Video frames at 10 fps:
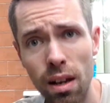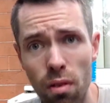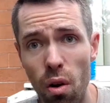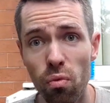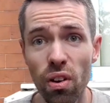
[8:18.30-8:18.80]

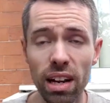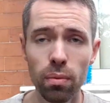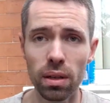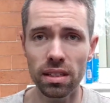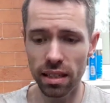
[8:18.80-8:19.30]
What I really
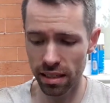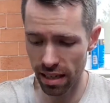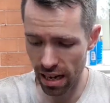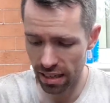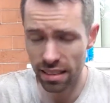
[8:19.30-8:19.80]
wanted to
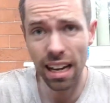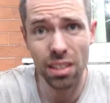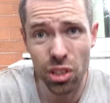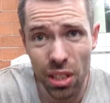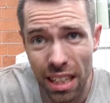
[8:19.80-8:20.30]
say is
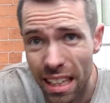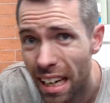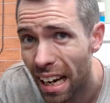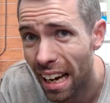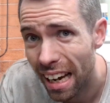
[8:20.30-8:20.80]
actually
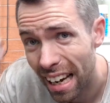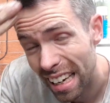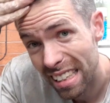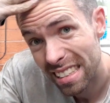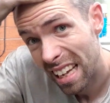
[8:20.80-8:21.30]

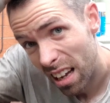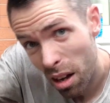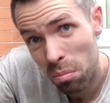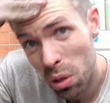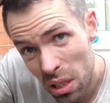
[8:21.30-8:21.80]
is that
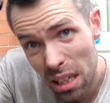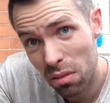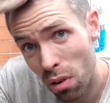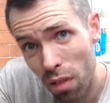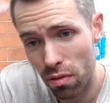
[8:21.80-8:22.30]
I'm
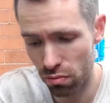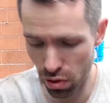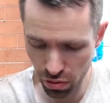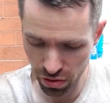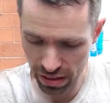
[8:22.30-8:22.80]
looking rather
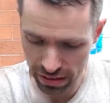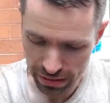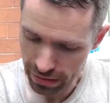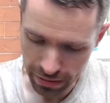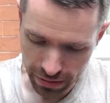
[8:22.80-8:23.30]
rough.
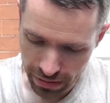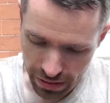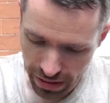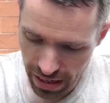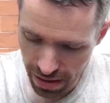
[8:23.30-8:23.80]

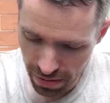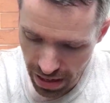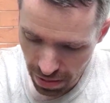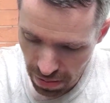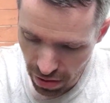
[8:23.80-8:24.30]
Yeah,
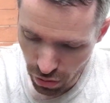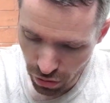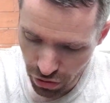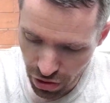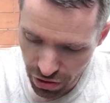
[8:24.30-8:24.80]
been a rough
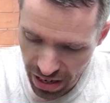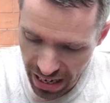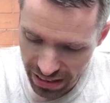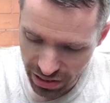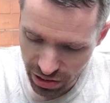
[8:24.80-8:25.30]
few
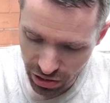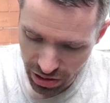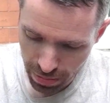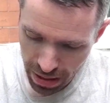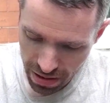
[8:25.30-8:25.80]
days,
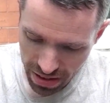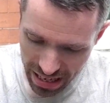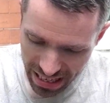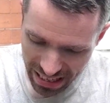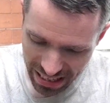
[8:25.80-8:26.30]
just about,
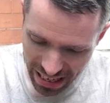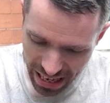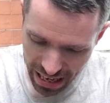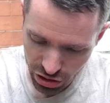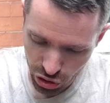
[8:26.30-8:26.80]

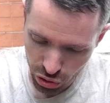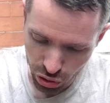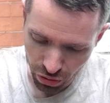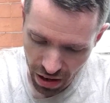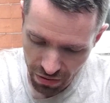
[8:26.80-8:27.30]
as
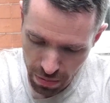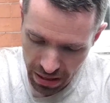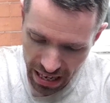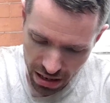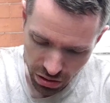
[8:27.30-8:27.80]
usual for
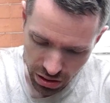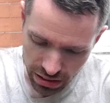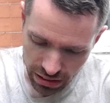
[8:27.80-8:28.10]
everybody else.